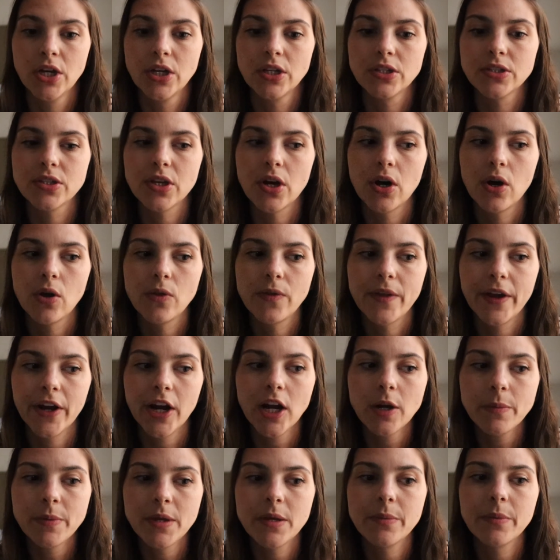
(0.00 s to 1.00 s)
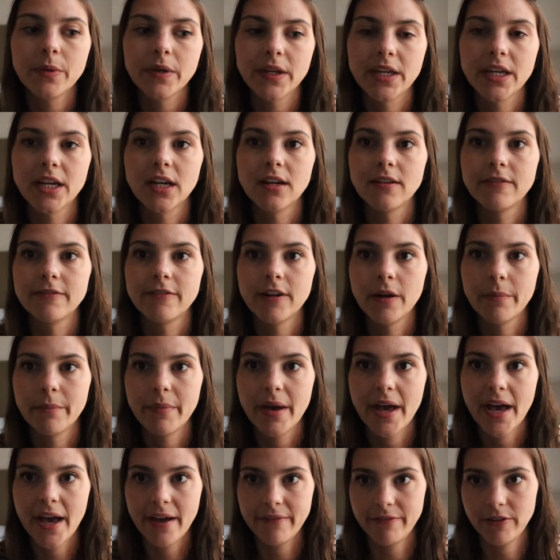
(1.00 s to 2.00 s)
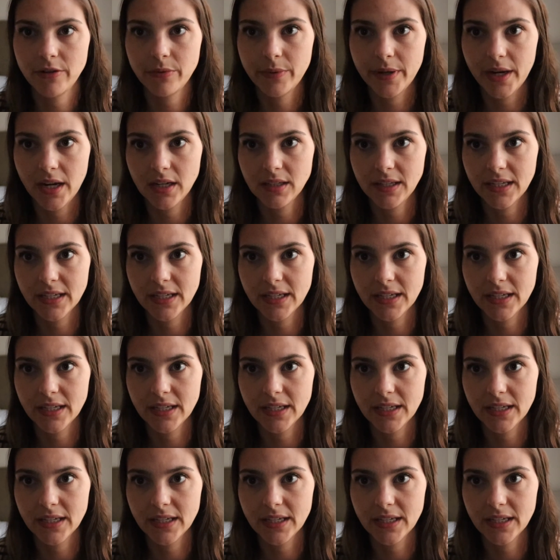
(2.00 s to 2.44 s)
So there are people here from everywhere.